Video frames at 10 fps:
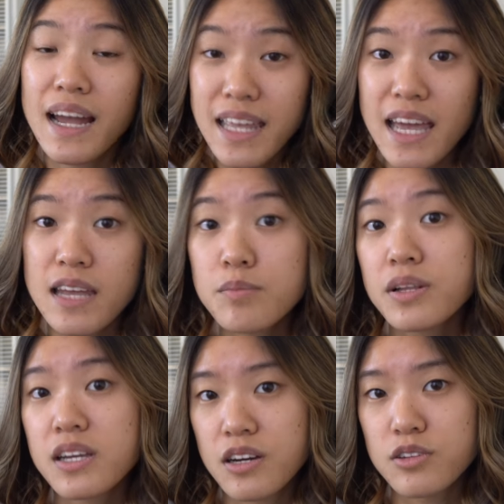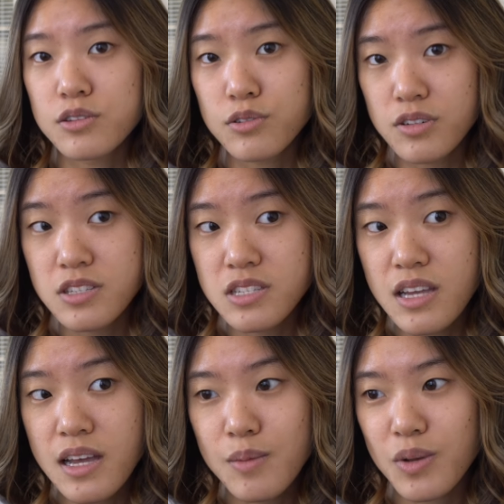I can play Underlords
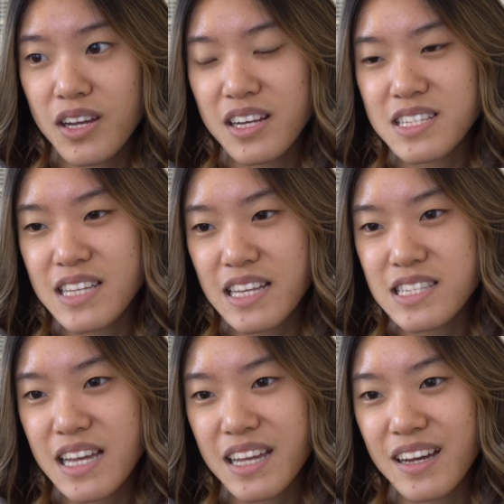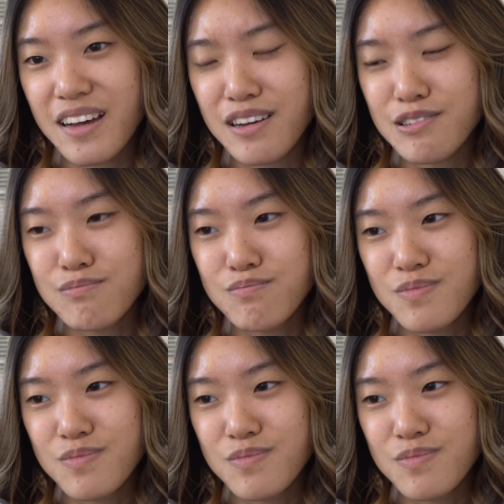because that's like a